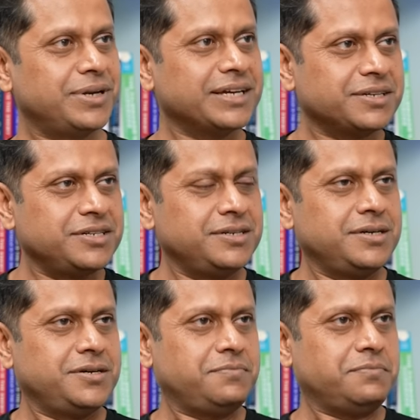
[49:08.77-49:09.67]
Like
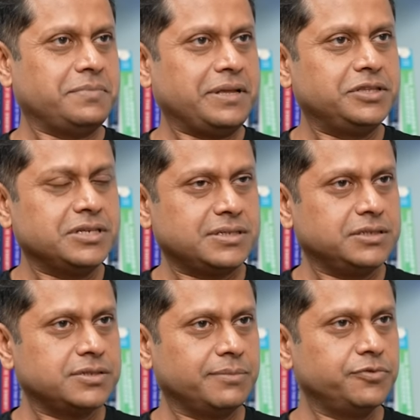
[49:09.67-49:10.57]
this, you
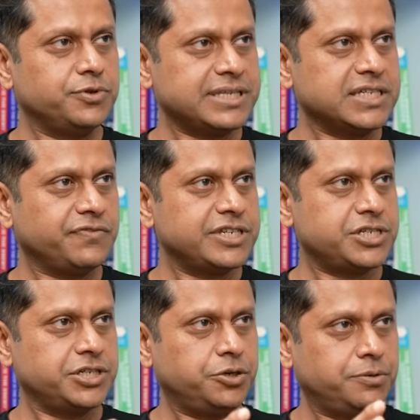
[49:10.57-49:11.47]
know, some of those things
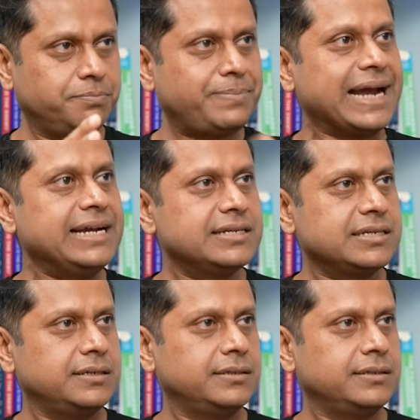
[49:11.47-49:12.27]
which you know binds